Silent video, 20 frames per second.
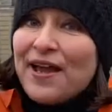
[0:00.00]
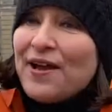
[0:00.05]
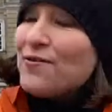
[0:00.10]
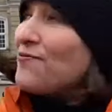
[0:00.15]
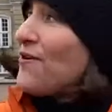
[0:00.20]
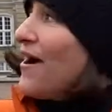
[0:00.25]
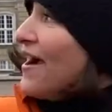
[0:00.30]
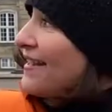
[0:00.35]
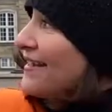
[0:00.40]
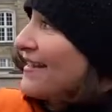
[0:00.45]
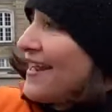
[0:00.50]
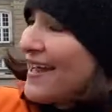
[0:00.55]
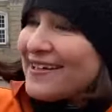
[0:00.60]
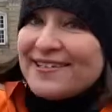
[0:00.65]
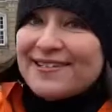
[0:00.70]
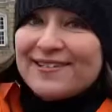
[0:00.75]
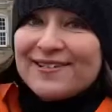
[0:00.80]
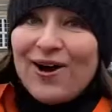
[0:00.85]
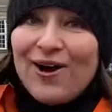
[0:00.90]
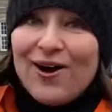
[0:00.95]
right
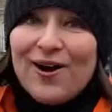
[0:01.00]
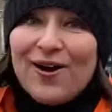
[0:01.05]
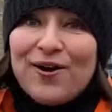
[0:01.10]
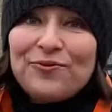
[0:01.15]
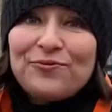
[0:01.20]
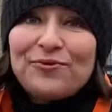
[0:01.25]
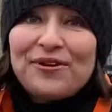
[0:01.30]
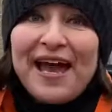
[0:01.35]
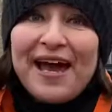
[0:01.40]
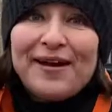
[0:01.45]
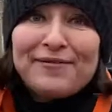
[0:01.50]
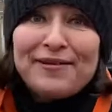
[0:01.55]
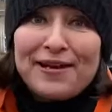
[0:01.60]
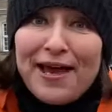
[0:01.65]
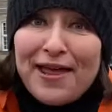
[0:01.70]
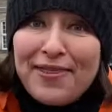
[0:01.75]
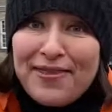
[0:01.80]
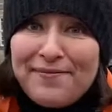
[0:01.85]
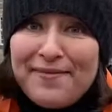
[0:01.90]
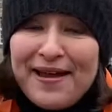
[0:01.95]
next door we have
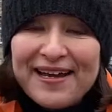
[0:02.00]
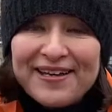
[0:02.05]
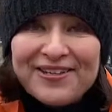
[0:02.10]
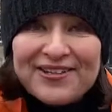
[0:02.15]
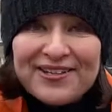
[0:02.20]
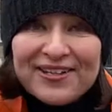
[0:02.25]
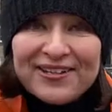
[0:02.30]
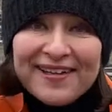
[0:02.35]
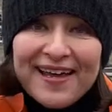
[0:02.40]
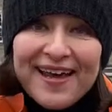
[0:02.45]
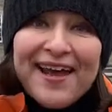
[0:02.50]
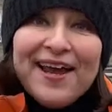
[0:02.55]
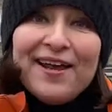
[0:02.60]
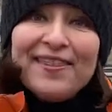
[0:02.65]
another mansion.